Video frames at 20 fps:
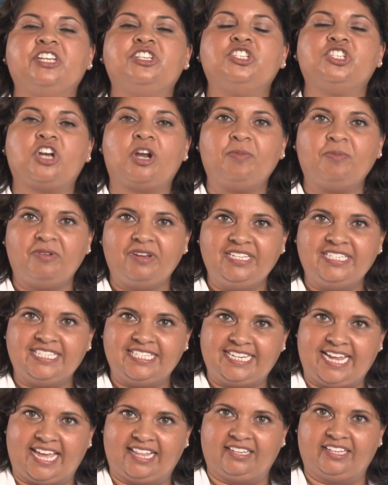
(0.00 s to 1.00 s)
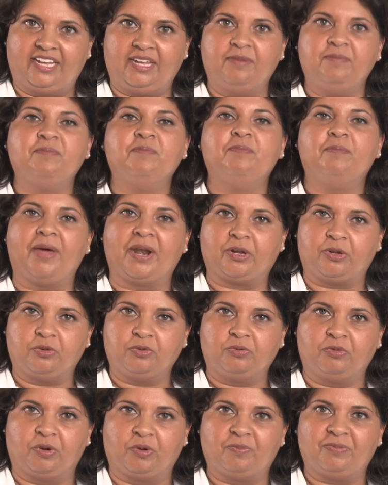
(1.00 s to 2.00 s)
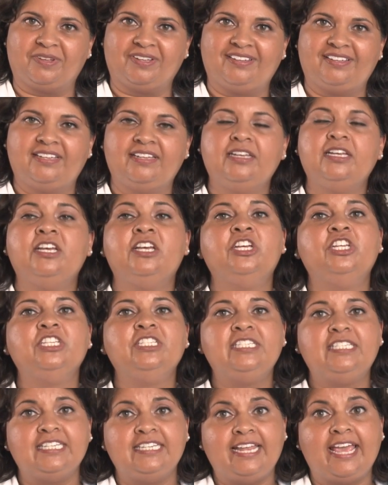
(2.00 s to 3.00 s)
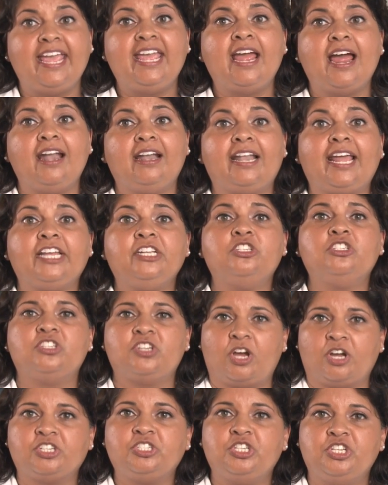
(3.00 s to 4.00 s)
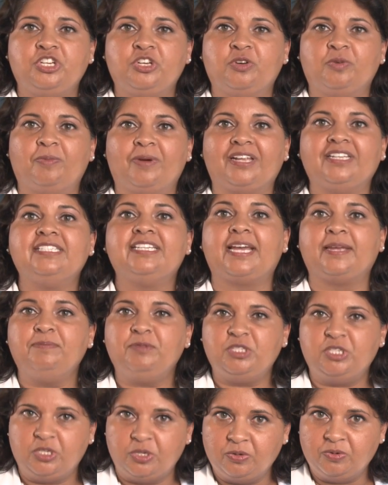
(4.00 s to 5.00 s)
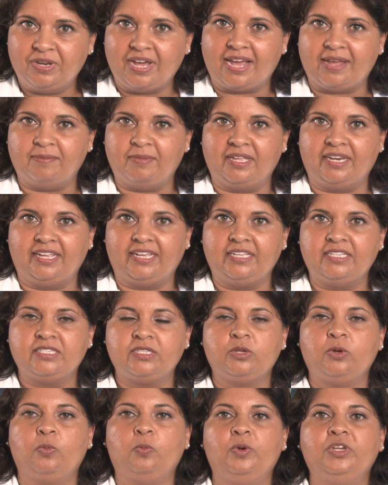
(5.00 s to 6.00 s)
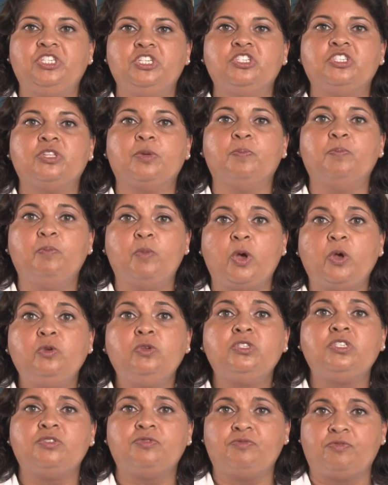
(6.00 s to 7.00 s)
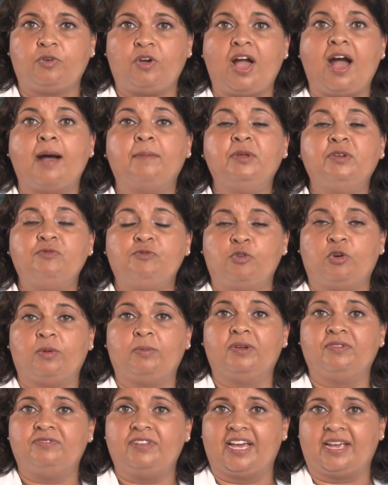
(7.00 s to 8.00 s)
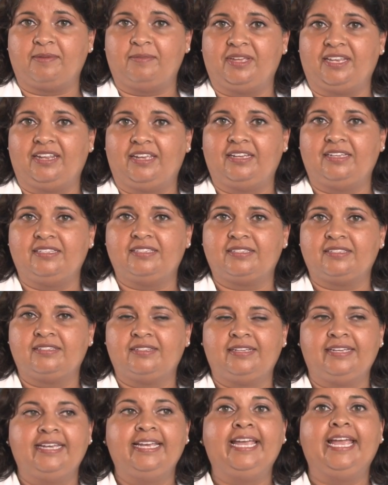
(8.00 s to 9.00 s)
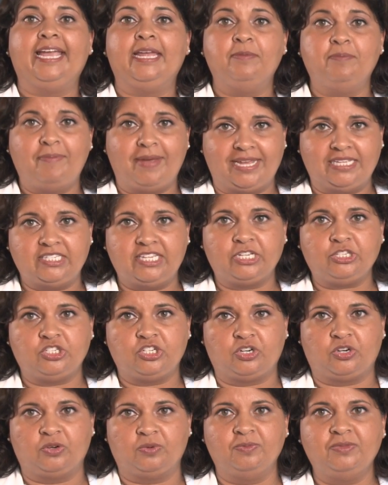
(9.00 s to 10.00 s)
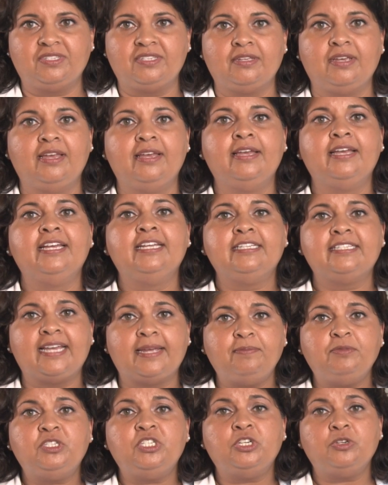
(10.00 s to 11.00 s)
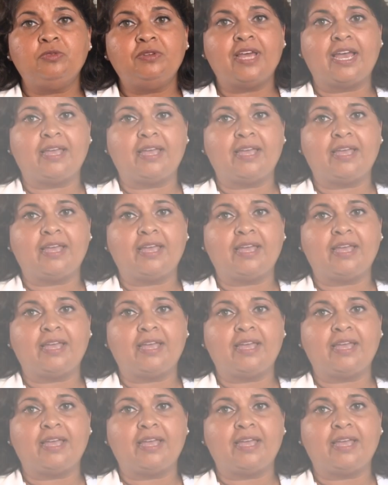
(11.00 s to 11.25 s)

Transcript: at Sharp Rees-Stealy Medical Group. Today I'd like to talk to you about type 2 diabetes, which is the most common form of diabetes. In basic terms, type 2